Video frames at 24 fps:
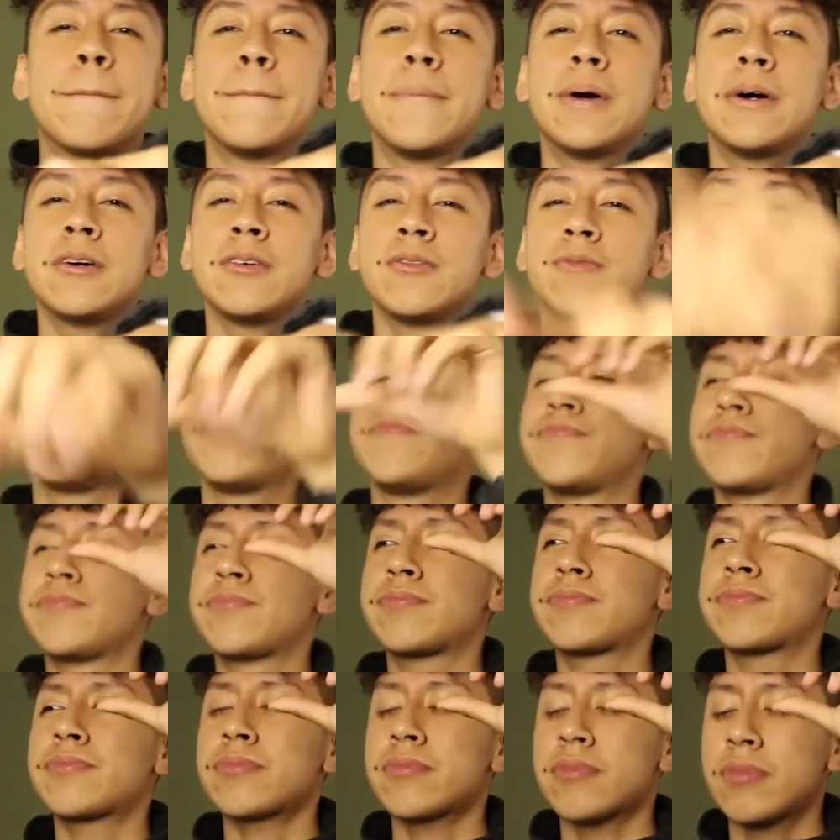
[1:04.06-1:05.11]
But
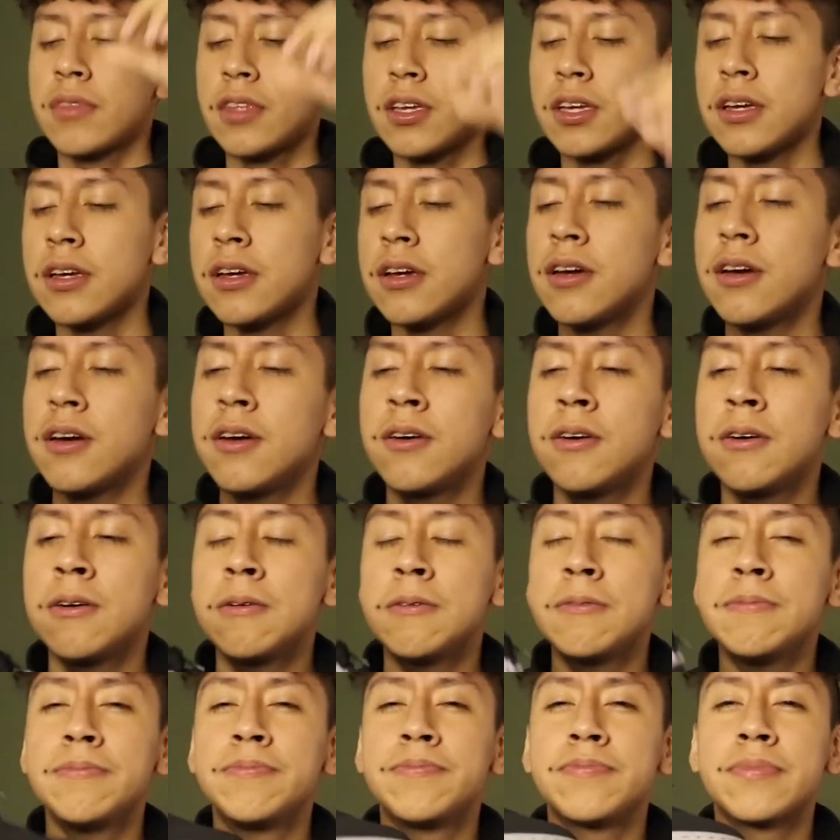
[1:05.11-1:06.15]

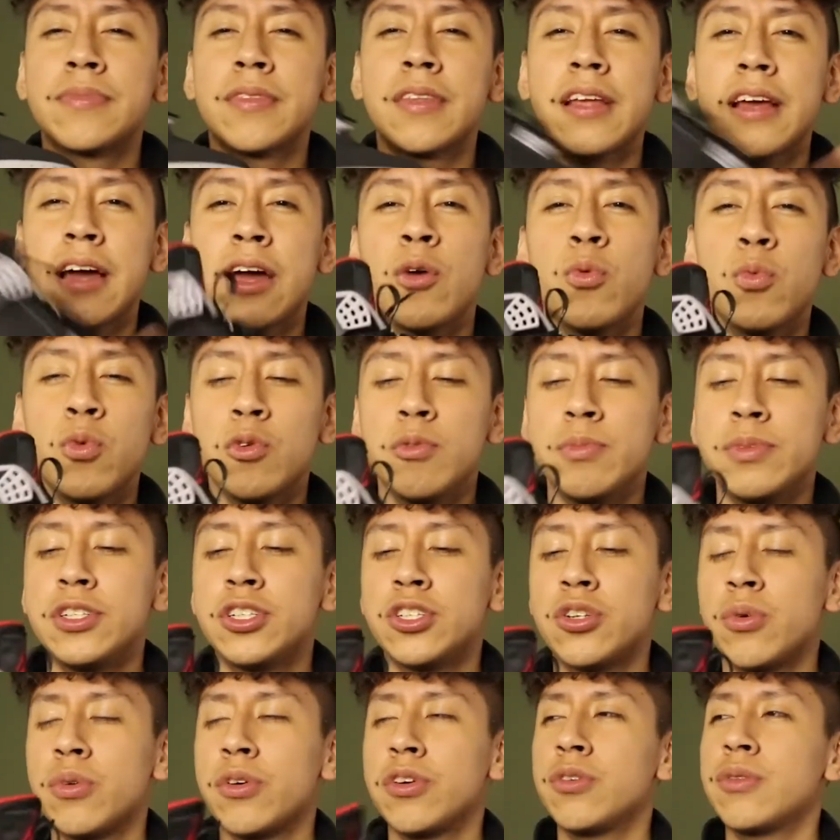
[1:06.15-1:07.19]
I will be
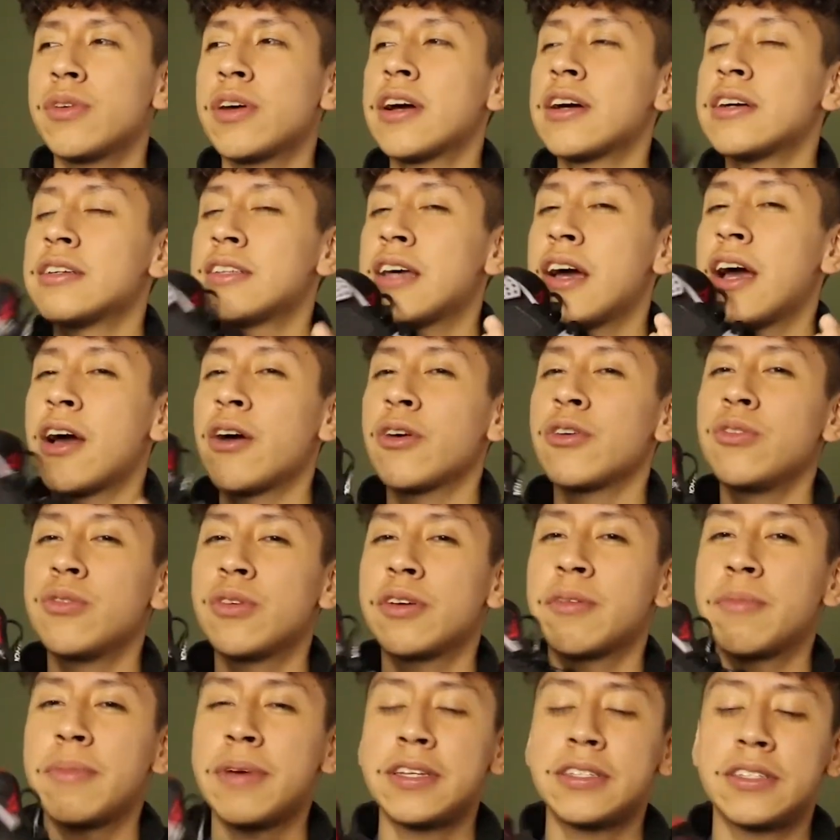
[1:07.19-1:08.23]
showing you guys how you
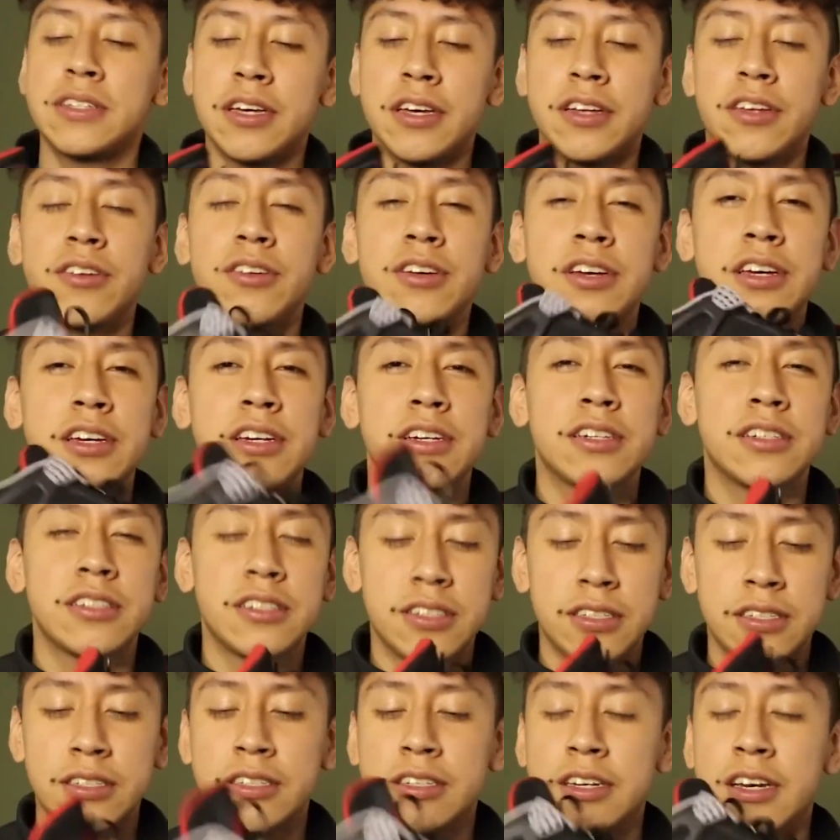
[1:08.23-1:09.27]
can maintain your
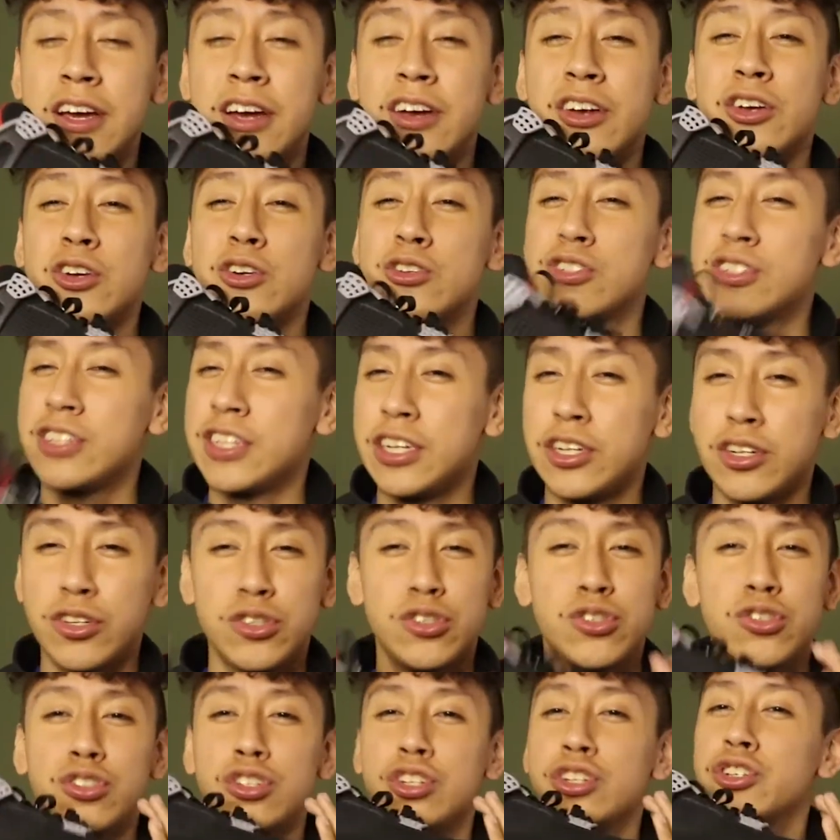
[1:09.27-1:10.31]
kicks, your
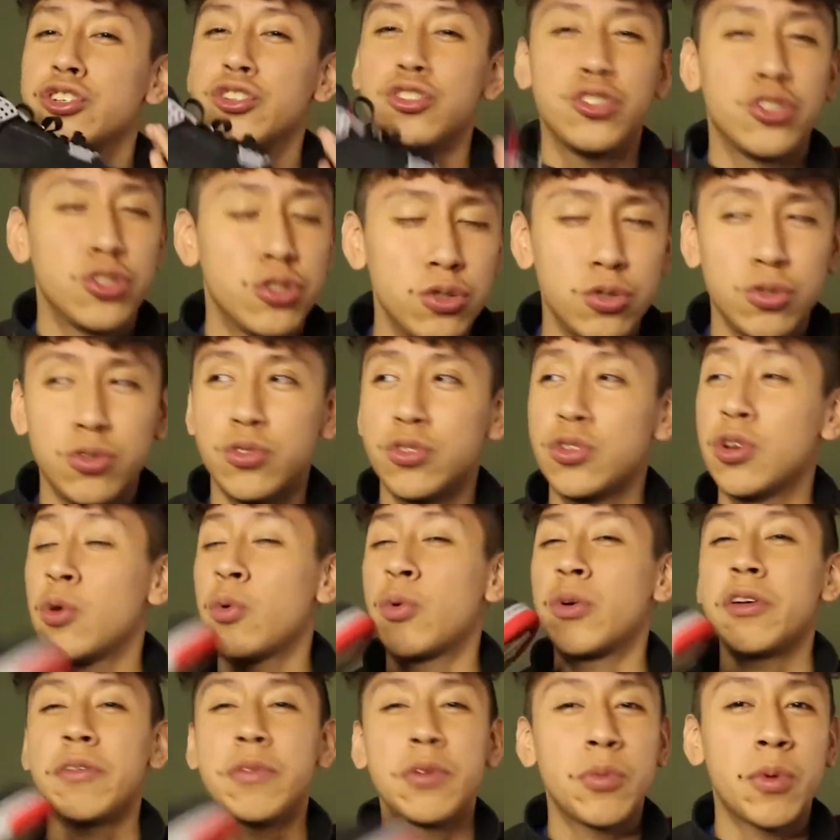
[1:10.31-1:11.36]
sneakers, your shoes,
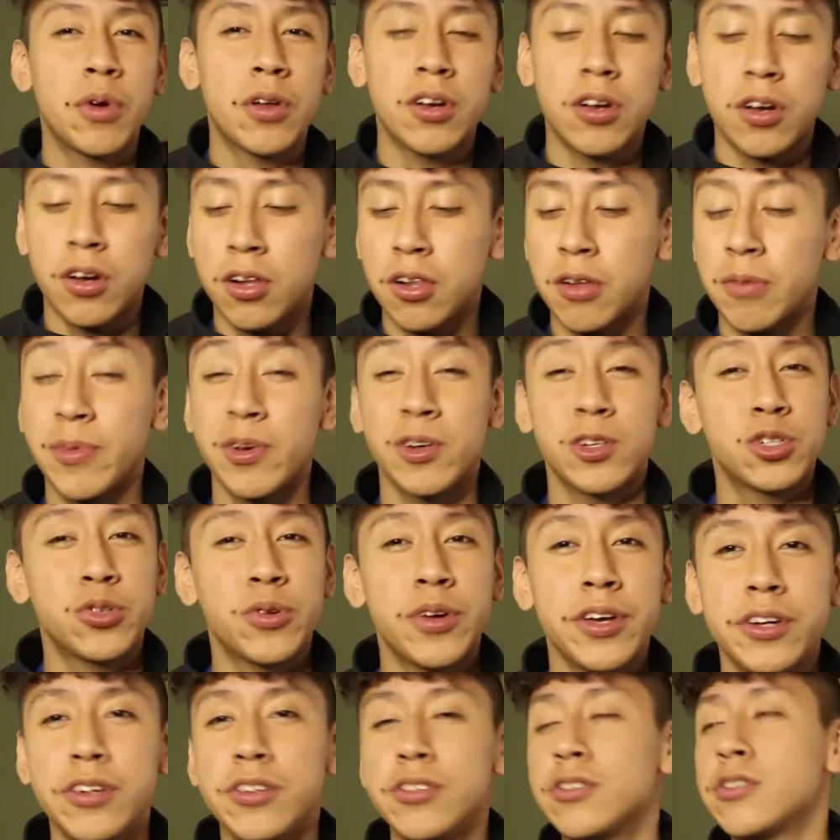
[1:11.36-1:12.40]
whatever you want to call them, your
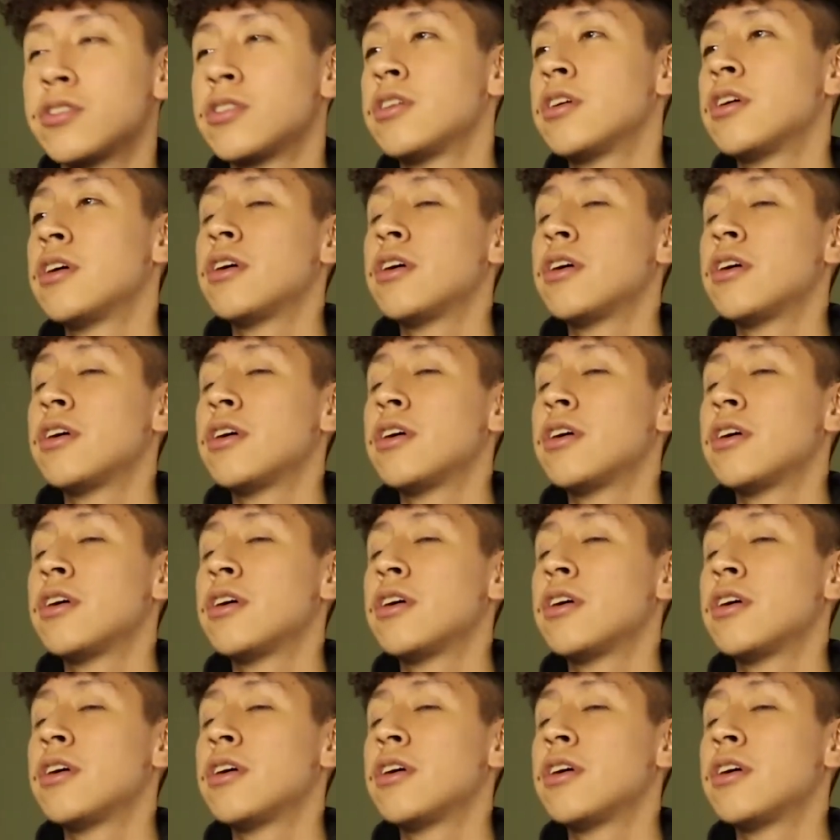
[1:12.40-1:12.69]
trainers,